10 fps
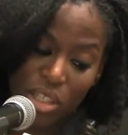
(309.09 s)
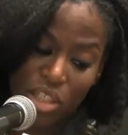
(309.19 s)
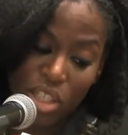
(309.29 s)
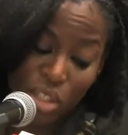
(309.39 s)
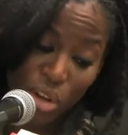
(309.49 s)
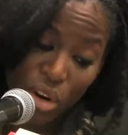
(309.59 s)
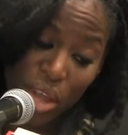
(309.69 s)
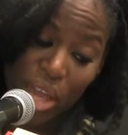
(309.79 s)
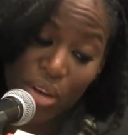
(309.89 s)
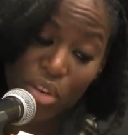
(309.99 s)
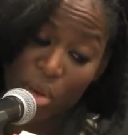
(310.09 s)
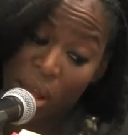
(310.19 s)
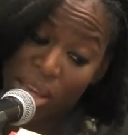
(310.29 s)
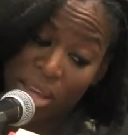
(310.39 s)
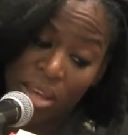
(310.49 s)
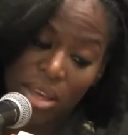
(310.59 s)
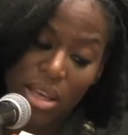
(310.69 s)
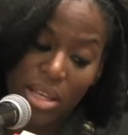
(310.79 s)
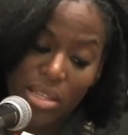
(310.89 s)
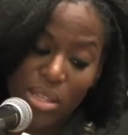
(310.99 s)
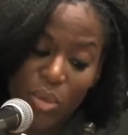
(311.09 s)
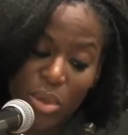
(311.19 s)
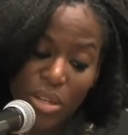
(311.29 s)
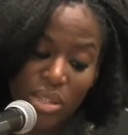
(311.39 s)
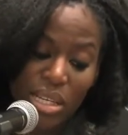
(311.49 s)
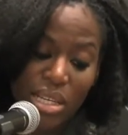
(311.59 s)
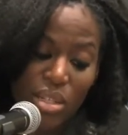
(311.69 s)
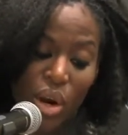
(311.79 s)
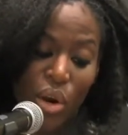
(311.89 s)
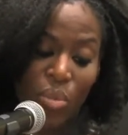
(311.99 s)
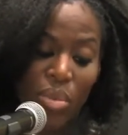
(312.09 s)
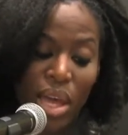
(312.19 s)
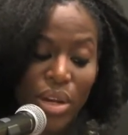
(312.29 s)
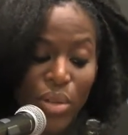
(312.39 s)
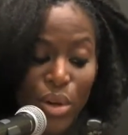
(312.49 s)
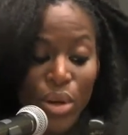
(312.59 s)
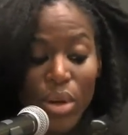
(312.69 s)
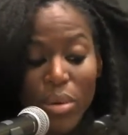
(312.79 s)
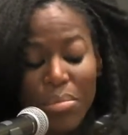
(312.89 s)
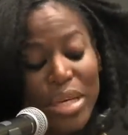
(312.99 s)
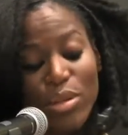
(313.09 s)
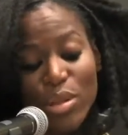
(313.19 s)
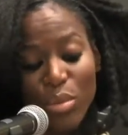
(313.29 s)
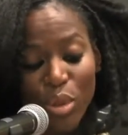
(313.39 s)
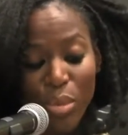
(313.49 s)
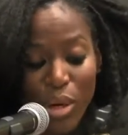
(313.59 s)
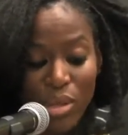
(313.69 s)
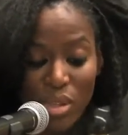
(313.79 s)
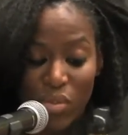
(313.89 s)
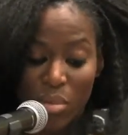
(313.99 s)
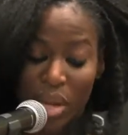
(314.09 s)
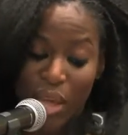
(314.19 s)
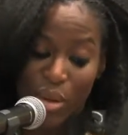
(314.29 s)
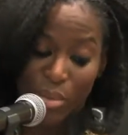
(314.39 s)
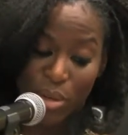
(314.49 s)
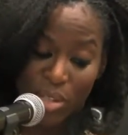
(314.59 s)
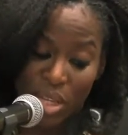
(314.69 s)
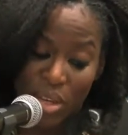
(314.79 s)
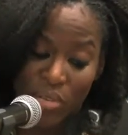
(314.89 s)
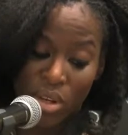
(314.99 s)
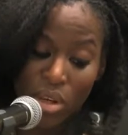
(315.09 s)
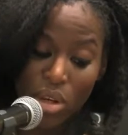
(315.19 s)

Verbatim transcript: She shook her head, crying, still piercing his arm and other pierceable parts of him neither perceived.